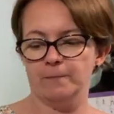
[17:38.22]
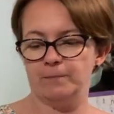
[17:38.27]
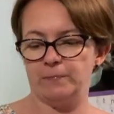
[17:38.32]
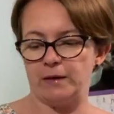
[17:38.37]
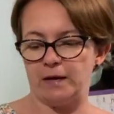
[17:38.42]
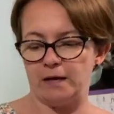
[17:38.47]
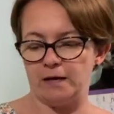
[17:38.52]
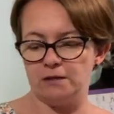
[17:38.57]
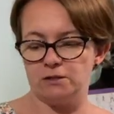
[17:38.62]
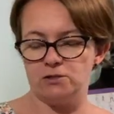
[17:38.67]

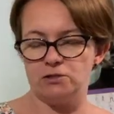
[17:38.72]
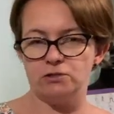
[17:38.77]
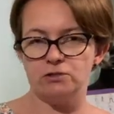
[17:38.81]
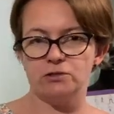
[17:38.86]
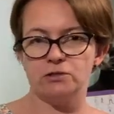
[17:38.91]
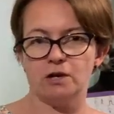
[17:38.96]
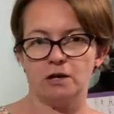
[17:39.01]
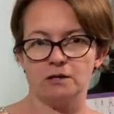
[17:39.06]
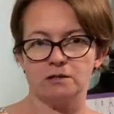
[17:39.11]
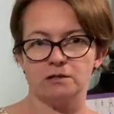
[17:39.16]
It is
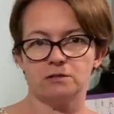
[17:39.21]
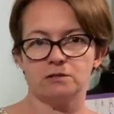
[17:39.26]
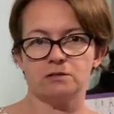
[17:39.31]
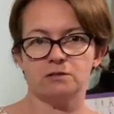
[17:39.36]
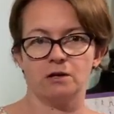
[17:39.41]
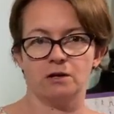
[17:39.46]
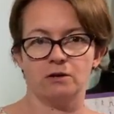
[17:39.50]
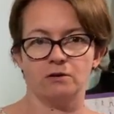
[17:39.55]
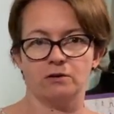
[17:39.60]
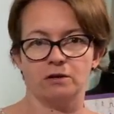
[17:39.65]
just
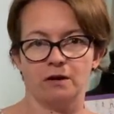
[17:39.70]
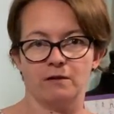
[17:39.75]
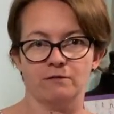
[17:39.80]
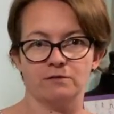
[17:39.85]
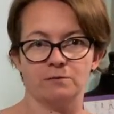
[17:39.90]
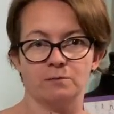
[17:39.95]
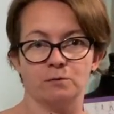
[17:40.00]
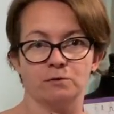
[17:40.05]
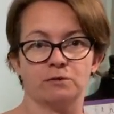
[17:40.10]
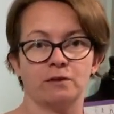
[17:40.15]
so
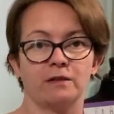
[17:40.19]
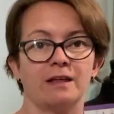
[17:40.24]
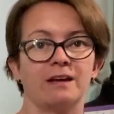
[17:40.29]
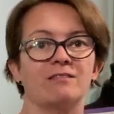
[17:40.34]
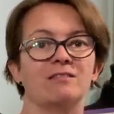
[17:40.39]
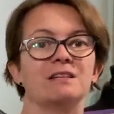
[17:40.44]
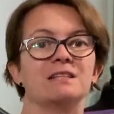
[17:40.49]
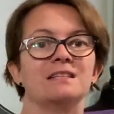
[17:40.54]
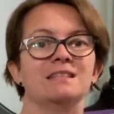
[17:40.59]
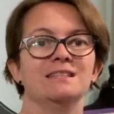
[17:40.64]
comfortable. So there
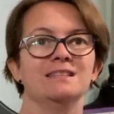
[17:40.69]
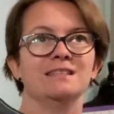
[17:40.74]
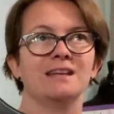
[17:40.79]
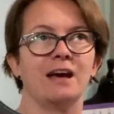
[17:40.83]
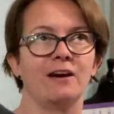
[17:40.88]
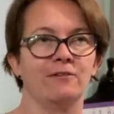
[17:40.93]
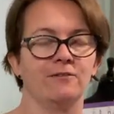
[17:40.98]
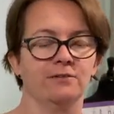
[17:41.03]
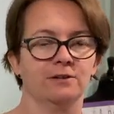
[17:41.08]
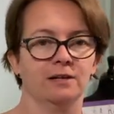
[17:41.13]
is
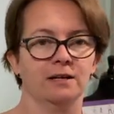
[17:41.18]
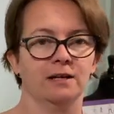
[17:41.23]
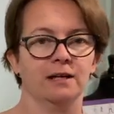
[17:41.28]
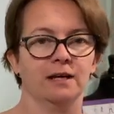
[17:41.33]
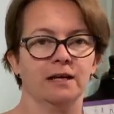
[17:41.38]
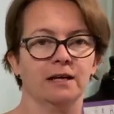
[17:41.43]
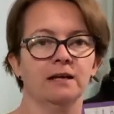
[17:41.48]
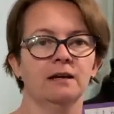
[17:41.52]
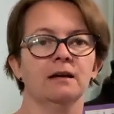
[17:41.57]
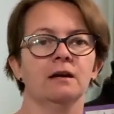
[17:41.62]

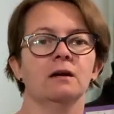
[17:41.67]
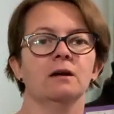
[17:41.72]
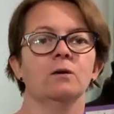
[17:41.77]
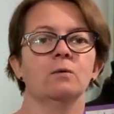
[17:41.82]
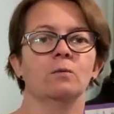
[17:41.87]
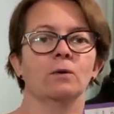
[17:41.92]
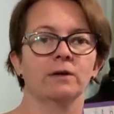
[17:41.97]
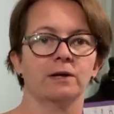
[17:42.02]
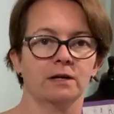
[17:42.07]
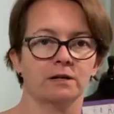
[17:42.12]
definitely
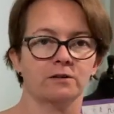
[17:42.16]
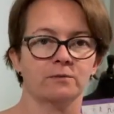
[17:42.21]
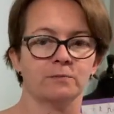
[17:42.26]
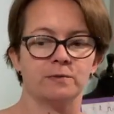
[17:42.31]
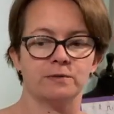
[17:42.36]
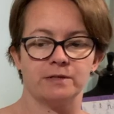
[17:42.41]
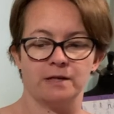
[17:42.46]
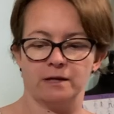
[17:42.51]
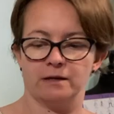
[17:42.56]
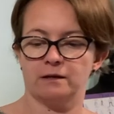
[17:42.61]

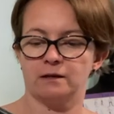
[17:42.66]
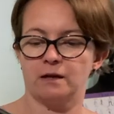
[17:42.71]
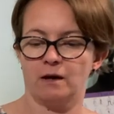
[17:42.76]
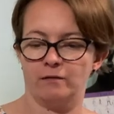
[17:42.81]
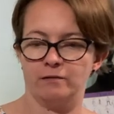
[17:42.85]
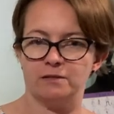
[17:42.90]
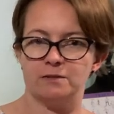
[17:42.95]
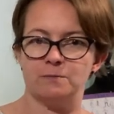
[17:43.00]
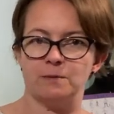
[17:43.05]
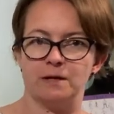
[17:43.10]
100%
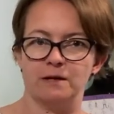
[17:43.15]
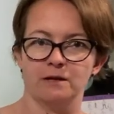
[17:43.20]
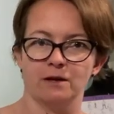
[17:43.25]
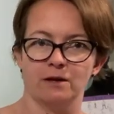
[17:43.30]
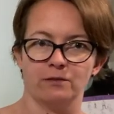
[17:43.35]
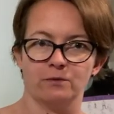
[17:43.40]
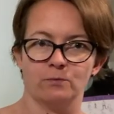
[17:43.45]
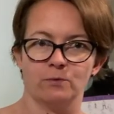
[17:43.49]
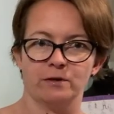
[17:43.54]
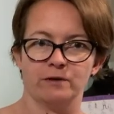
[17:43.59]
going to be
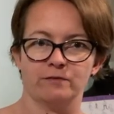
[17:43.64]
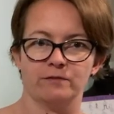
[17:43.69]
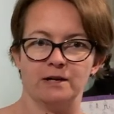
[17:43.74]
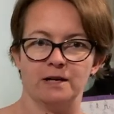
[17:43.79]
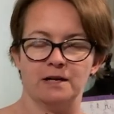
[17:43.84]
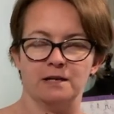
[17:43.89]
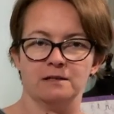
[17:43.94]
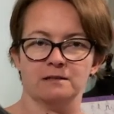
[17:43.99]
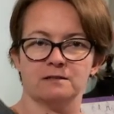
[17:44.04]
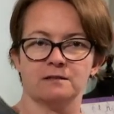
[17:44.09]
another one of
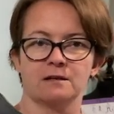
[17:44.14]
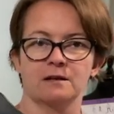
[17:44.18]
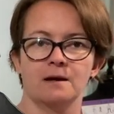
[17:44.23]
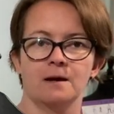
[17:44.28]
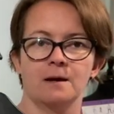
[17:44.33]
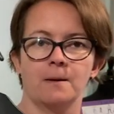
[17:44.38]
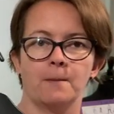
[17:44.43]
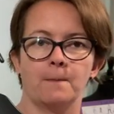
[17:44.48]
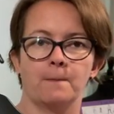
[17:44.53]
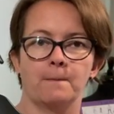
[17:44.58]
these
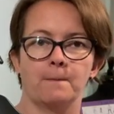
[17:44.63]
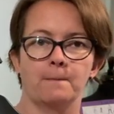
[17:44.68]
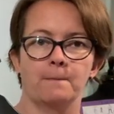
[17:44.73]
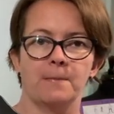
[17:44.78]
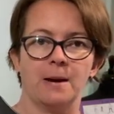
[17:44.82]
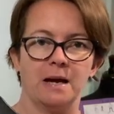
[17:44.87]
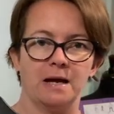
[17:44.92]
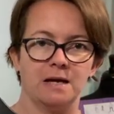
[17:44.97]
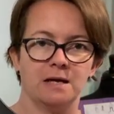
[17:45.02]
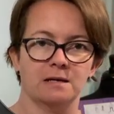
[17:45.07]

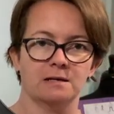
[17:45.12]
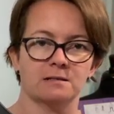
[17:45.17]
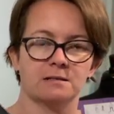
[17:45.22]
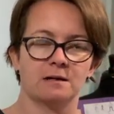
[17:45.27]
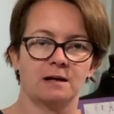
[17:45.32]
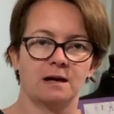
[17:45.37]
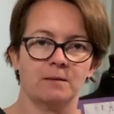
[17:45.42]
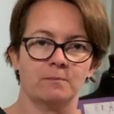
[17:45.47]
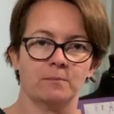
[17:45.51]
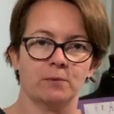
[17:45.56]
made
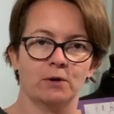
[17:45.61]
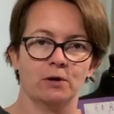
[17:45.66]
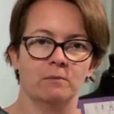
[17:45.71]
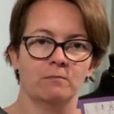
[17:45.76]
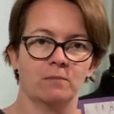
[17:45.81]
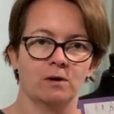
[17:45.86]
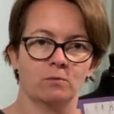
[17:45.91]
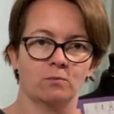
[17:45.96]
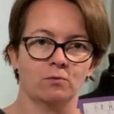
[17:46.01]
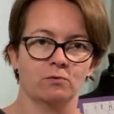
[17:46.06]
and put in
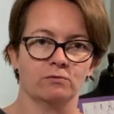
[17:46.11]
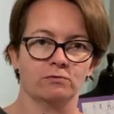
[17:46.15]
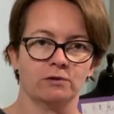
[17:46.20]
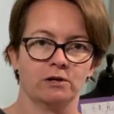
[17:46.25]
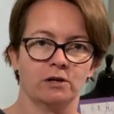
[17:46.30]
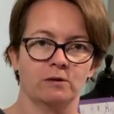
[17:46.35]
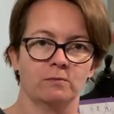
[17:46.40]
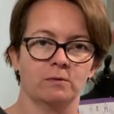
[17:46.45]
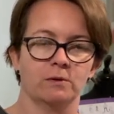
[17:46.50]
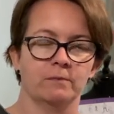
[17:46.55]
my
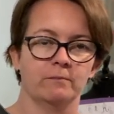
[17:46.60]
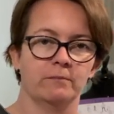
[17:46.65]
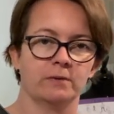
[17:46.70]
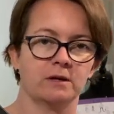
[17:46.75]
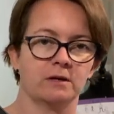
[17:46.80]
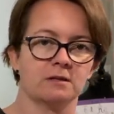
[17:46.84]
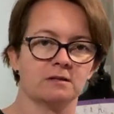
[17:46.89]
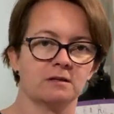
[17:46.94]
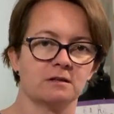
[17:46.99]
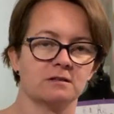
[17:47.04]
wardrobe
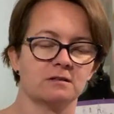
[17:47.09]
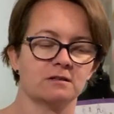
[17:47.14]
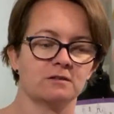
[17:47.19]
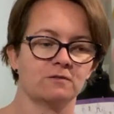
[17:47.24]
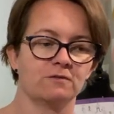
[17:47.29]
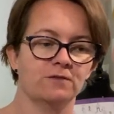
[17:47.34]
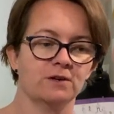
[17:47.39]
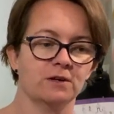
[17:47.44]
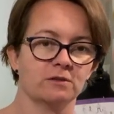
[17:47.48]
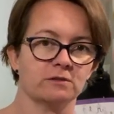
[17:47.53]
because I
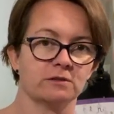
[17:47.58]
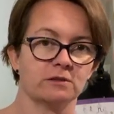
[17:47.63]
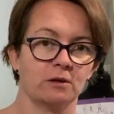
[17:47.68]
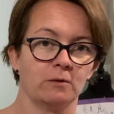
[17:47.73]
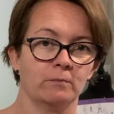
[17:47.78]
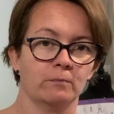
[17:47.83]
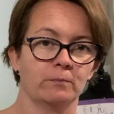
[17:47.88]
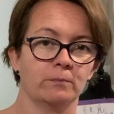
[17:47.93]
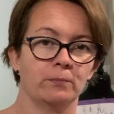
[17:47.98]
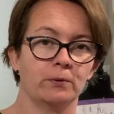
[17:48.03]
just feel so
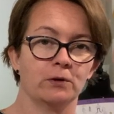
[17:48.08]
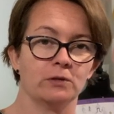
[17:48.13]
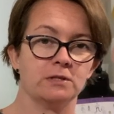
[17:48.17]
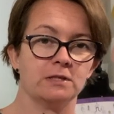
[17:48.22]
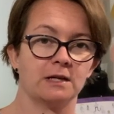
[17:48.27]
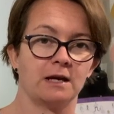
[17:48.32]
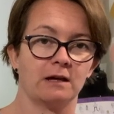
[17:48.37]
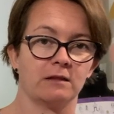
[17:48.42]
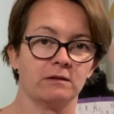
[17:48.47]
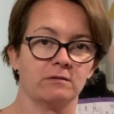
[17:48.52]
put
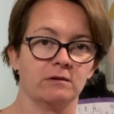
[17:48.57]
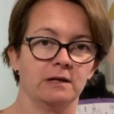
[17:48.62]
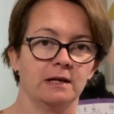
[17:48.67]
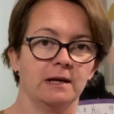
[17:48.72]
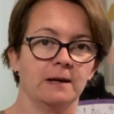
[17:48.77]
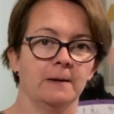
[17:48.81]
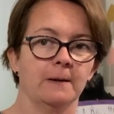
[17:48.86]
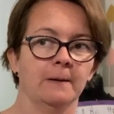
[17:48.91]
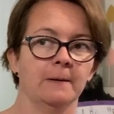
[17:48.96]
together in it.